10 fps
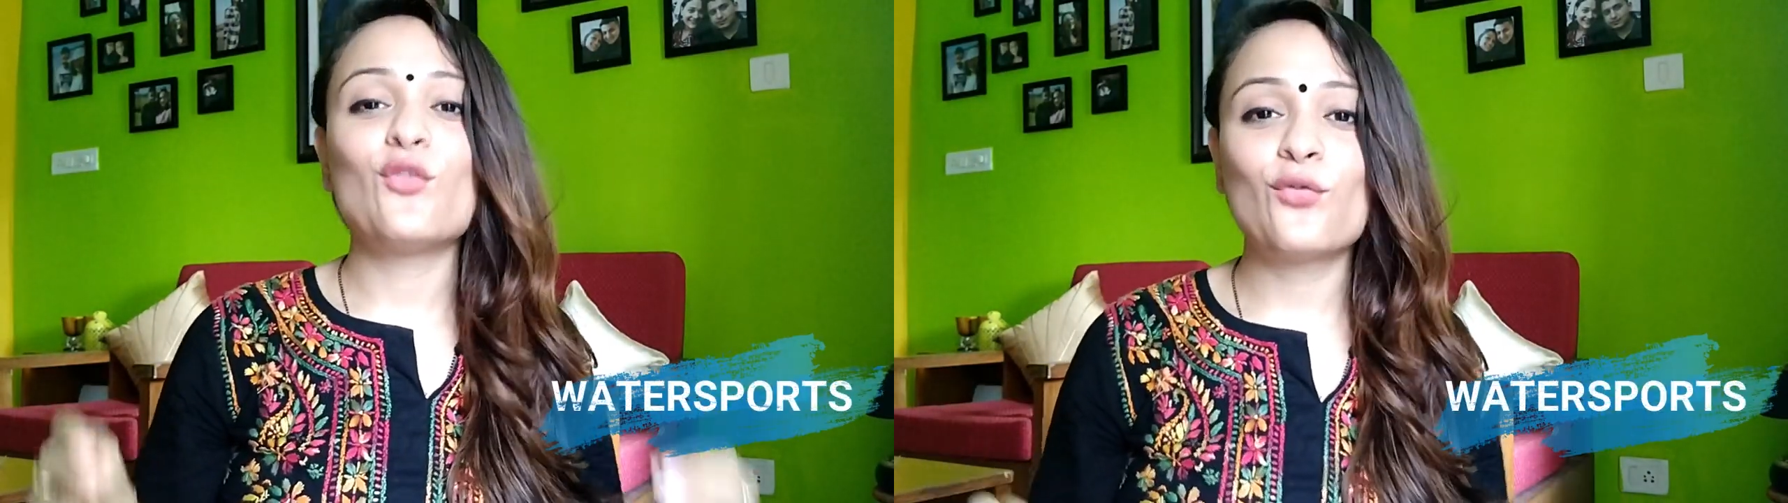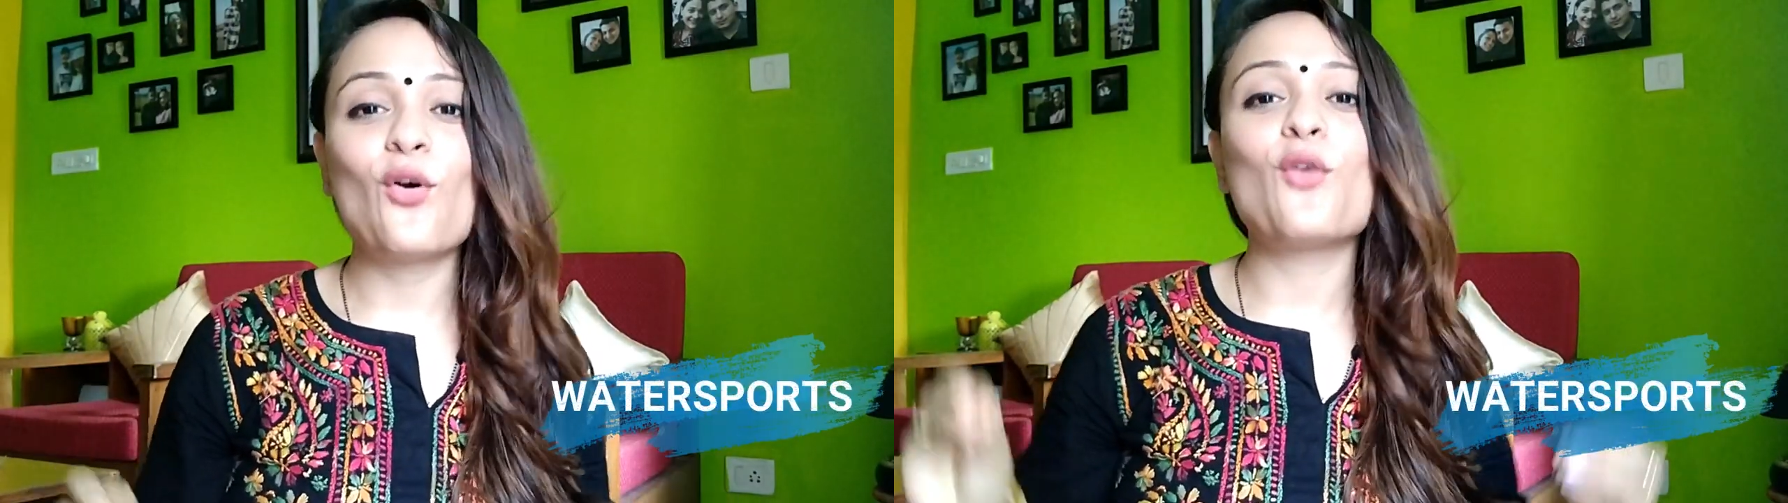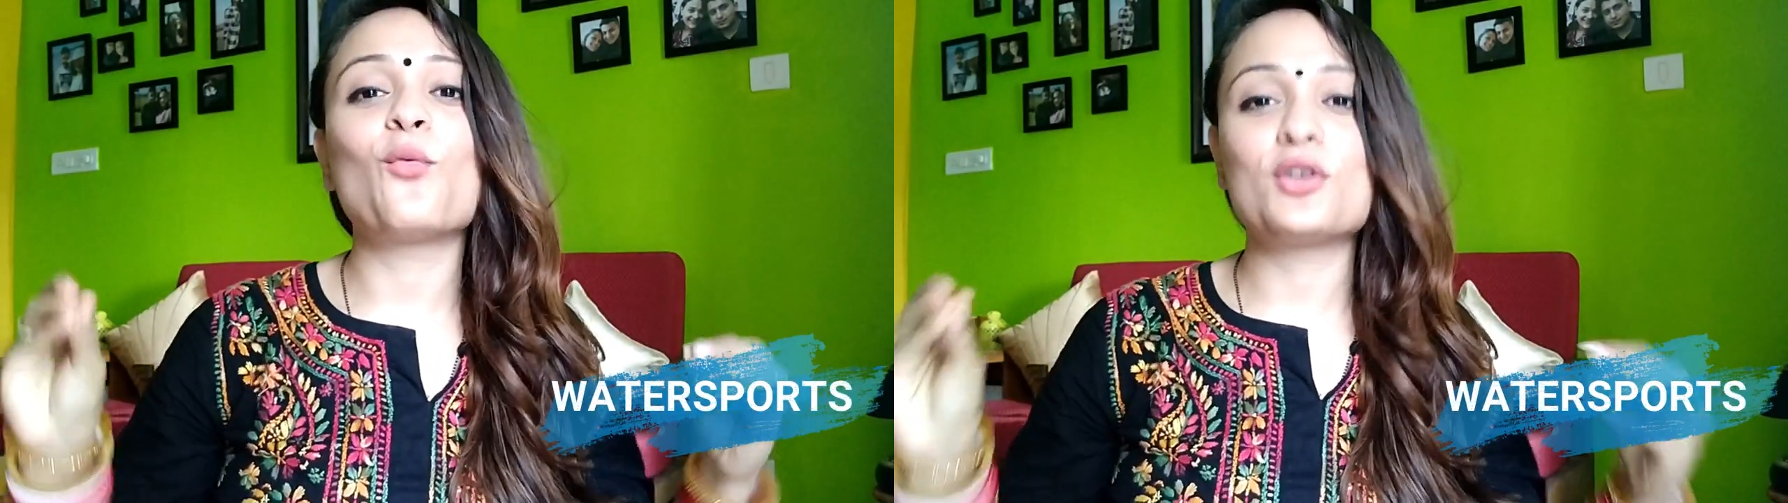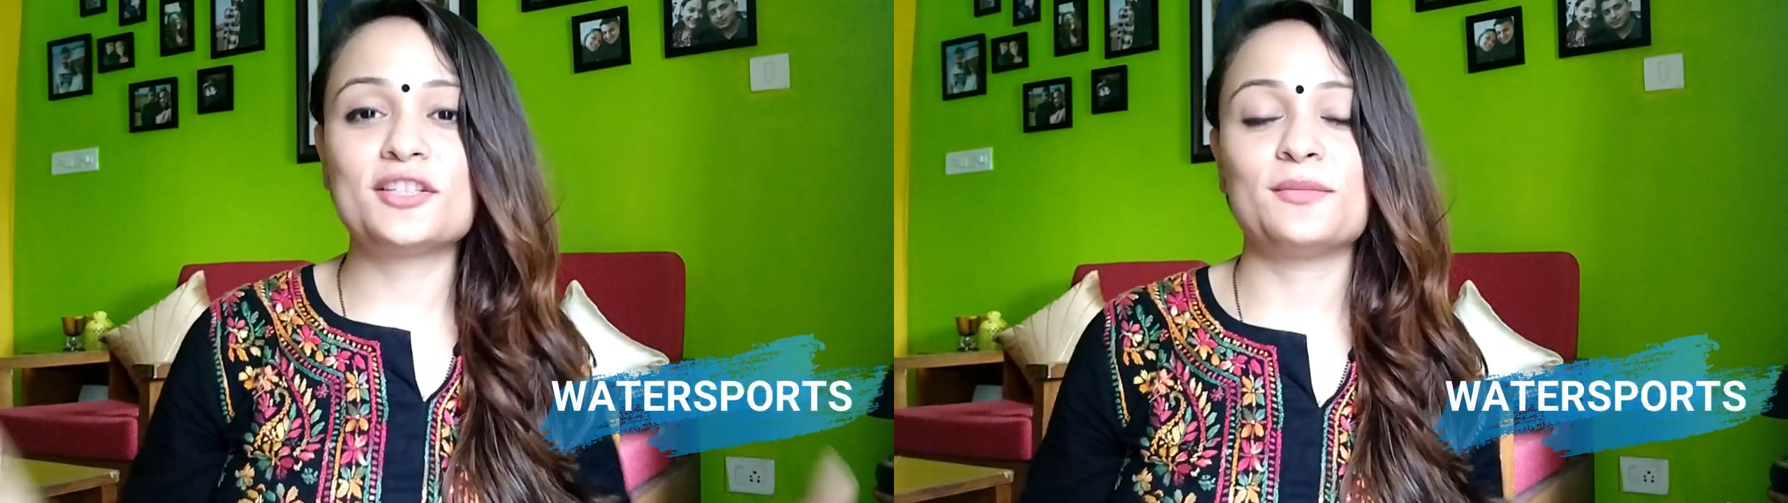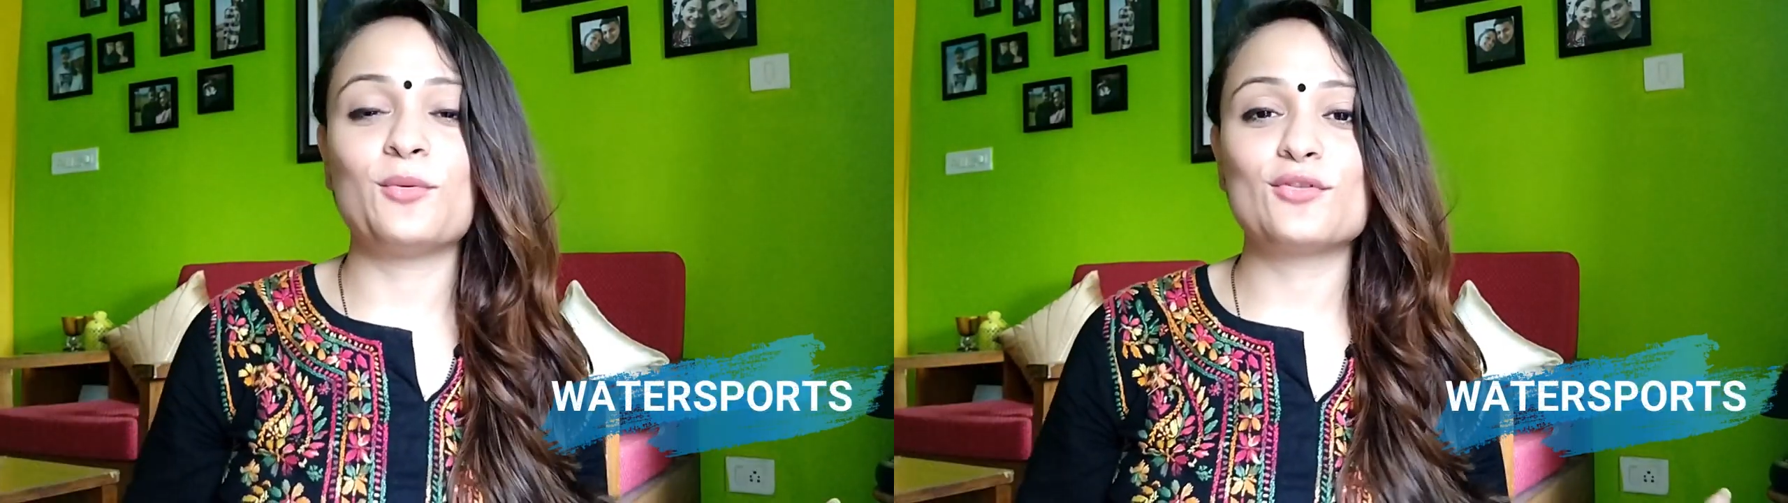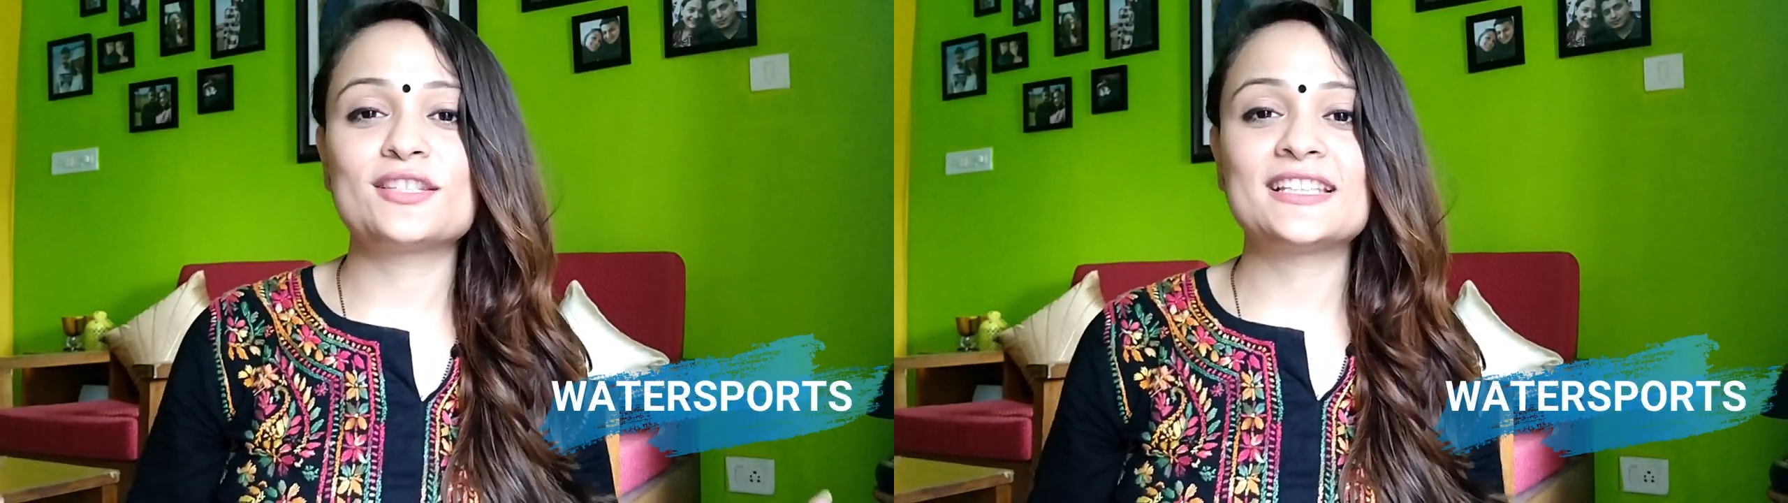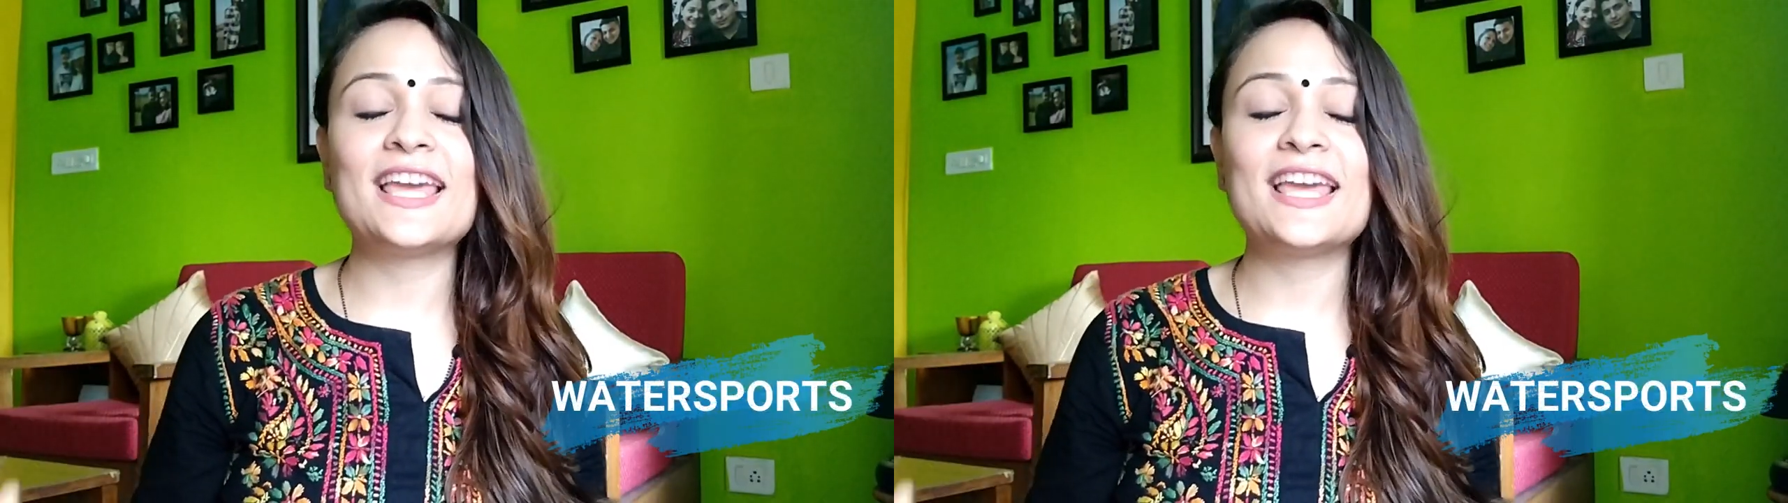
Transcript: for water sports.